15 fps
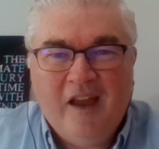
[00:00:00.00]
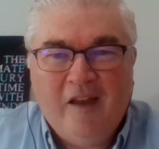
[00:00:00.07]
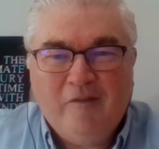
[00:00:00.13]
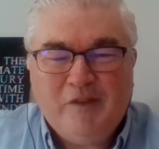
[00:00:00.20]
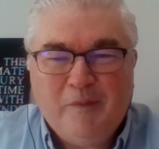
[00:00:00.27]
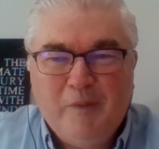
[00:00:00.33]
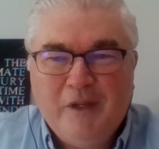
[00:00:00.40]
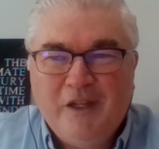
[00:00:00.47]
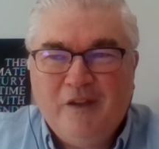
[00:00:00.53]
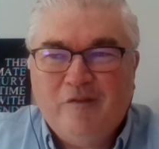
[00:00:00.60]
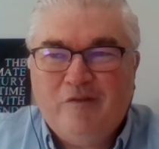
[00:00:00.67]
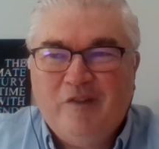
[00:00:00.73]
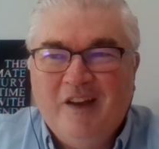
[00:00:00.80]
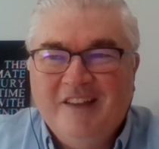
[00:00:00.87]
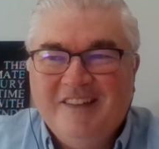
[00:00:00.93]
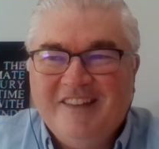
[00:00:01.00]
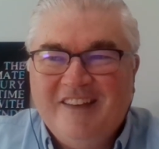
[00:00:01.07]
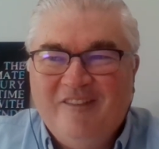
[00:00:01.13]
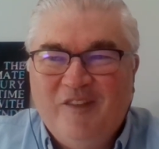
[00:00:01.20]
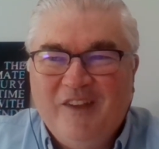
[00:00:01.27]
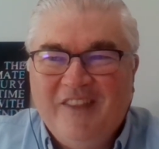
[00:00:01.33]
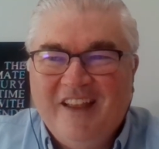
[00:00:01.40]
I have some Indian friends,
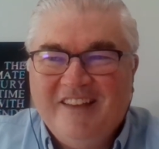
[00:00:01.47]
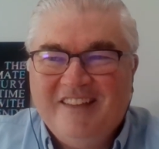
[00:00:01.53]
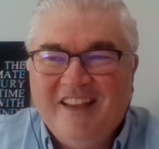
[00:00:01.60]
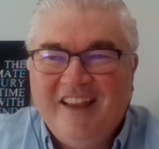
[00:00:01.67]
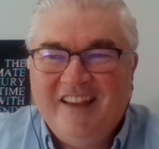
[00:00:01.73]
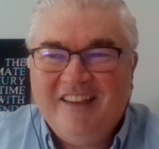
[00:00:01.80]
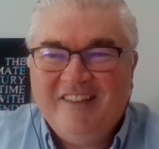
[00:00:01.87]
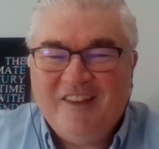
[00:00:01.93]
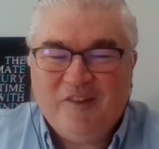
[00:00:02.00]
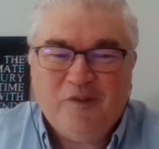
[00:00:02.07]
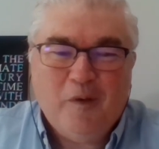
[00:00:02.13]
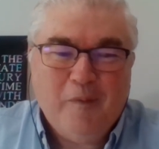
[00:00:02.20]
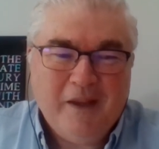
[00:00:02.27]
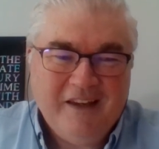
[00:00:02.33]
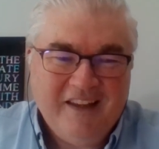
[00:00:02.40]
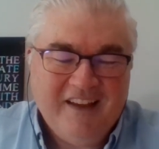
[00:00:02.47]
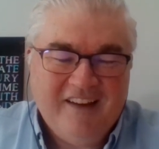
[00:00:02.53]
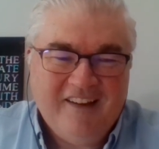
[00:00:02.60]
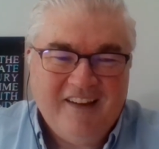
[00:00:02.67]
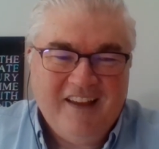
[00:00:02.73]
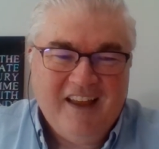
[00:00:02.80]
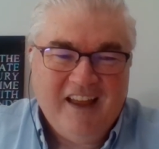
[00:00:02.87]
and when they say they're from
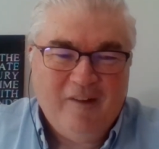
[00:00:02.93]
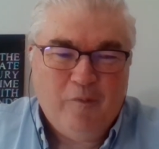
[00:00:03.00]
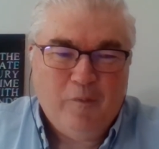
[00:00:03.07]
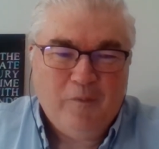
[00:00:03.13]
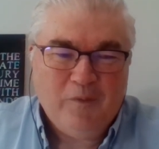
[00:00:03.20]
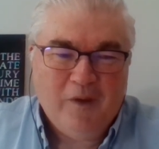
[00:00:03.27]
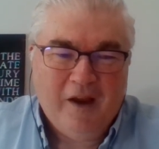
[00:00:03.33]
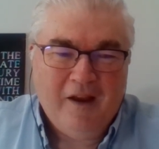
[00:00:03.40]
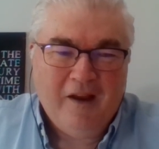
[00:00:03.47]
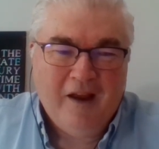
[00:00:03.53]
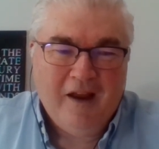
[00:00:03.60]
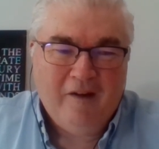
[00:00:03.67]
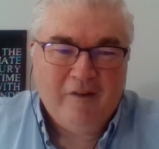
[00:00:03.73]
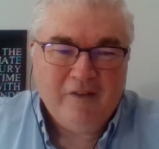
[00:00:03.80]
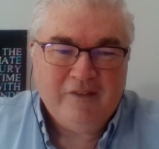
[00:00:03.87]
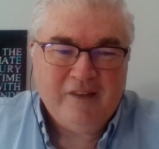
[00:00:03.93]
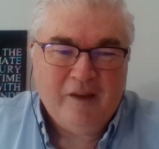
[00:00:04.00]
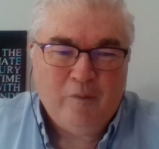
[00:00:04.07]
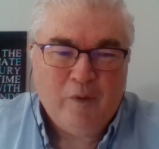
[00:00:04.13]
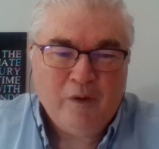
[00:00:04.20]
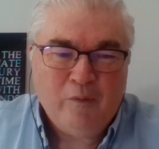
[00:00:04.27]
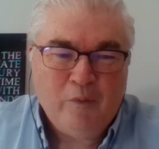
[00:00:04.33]
India, and I always
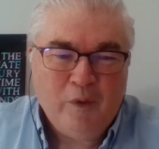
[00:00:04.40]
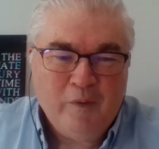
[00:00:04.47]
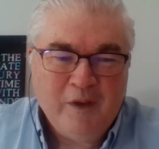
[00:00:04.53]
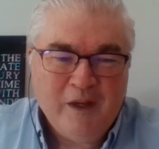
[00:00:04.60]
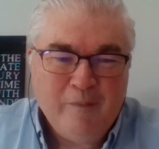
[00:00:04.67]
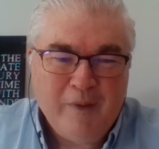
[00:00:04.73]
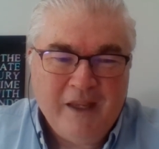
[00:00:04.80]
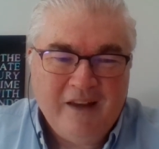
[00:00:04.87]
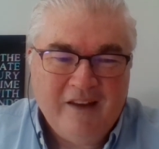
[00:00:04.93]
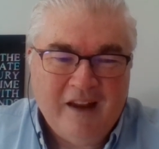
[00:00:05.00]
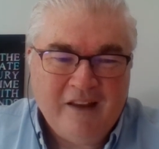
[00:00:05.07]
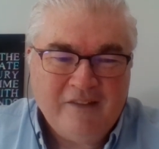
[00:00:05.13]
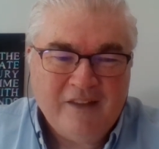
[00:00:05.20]
say, where are we going to meet?